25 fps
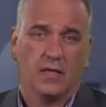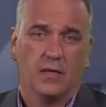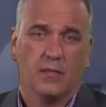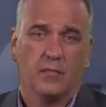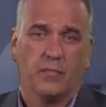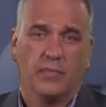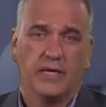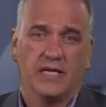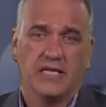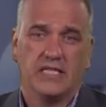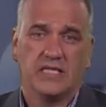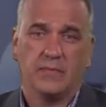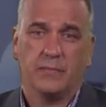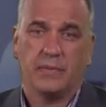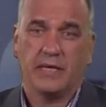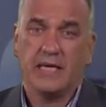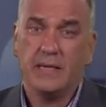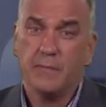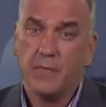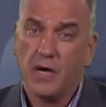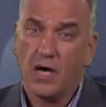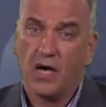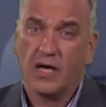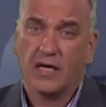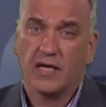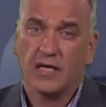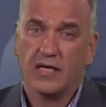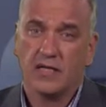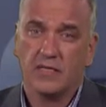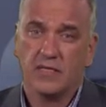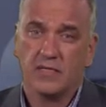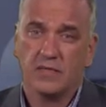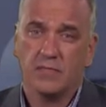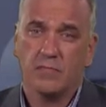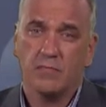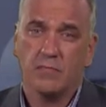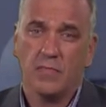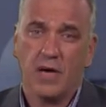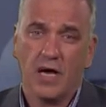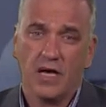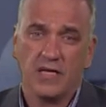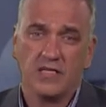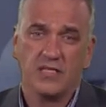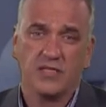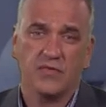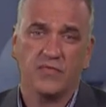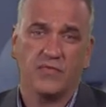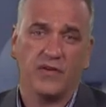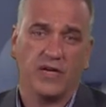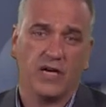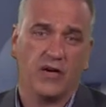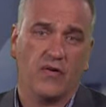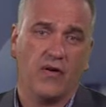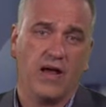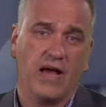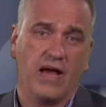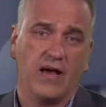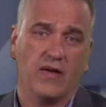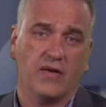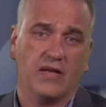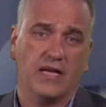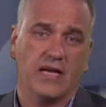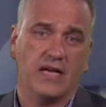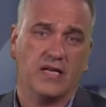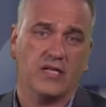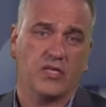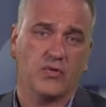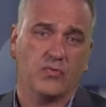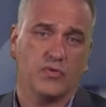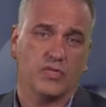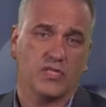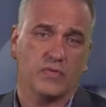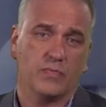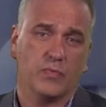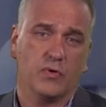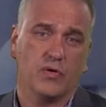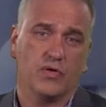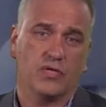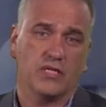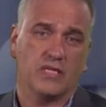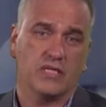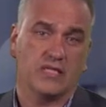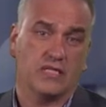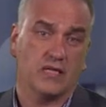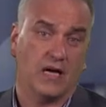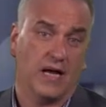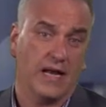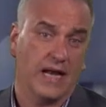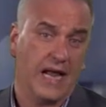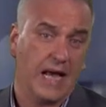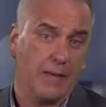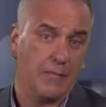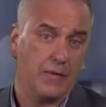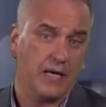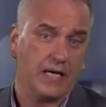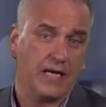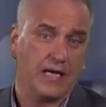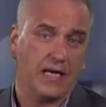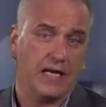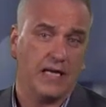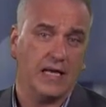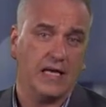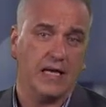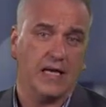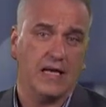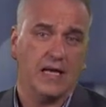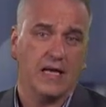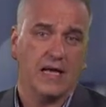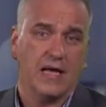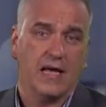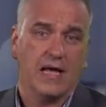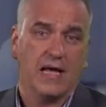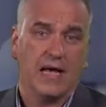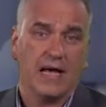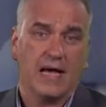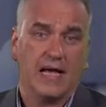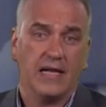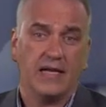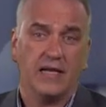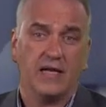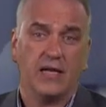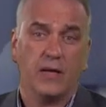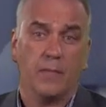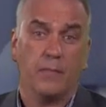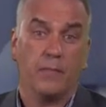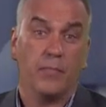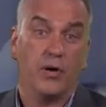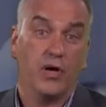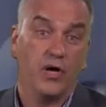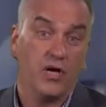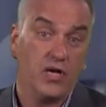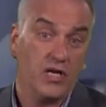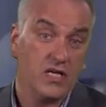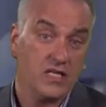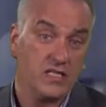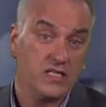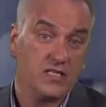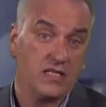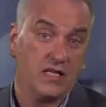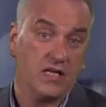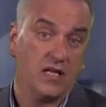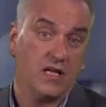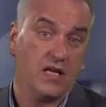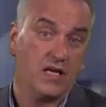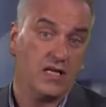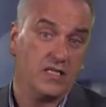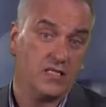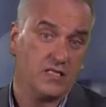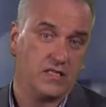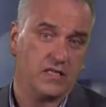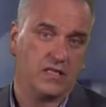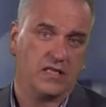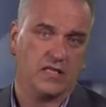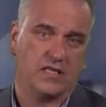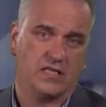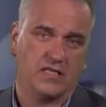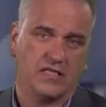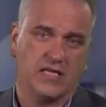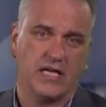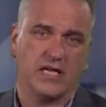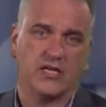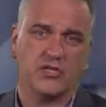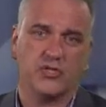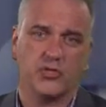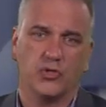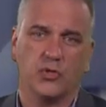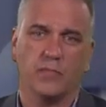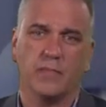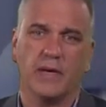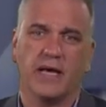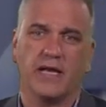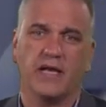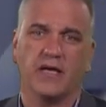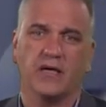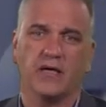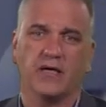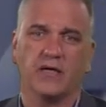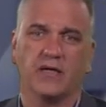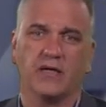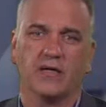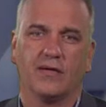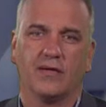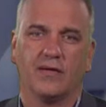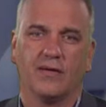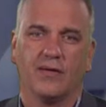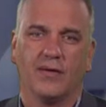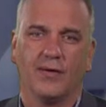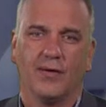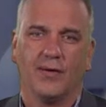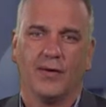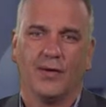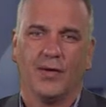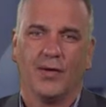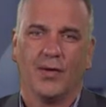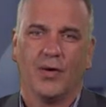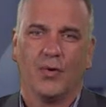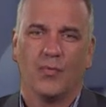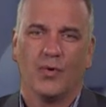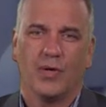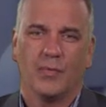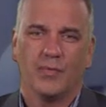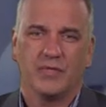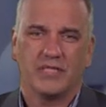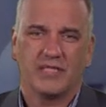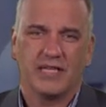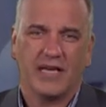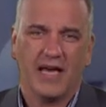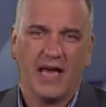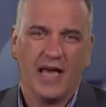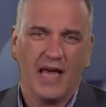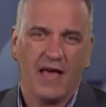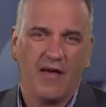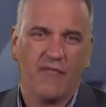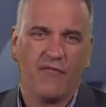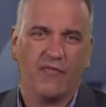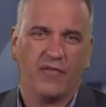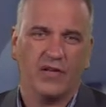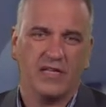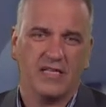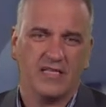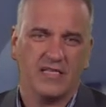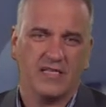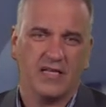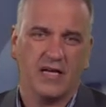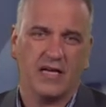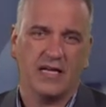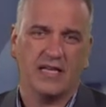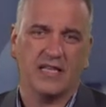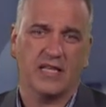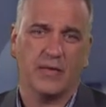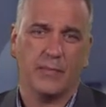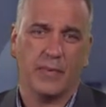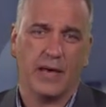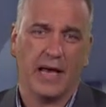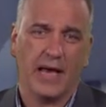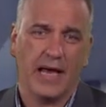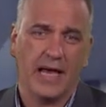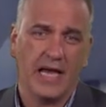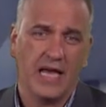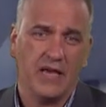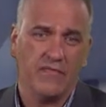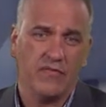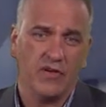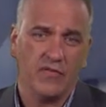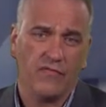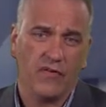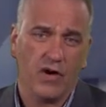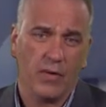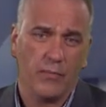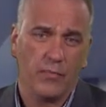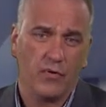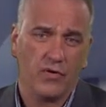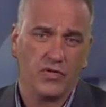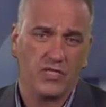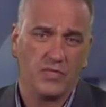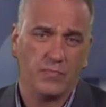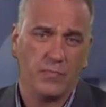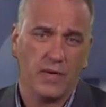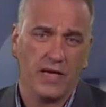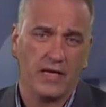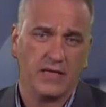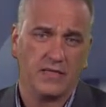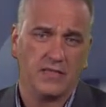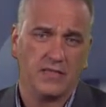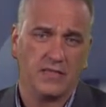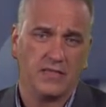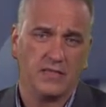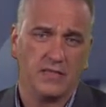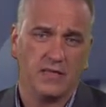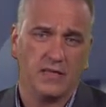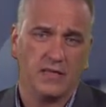B2B marketers must figure out how to respond dynamically and in a personalized and contextual manner. We must carefully study the behavior of our prospects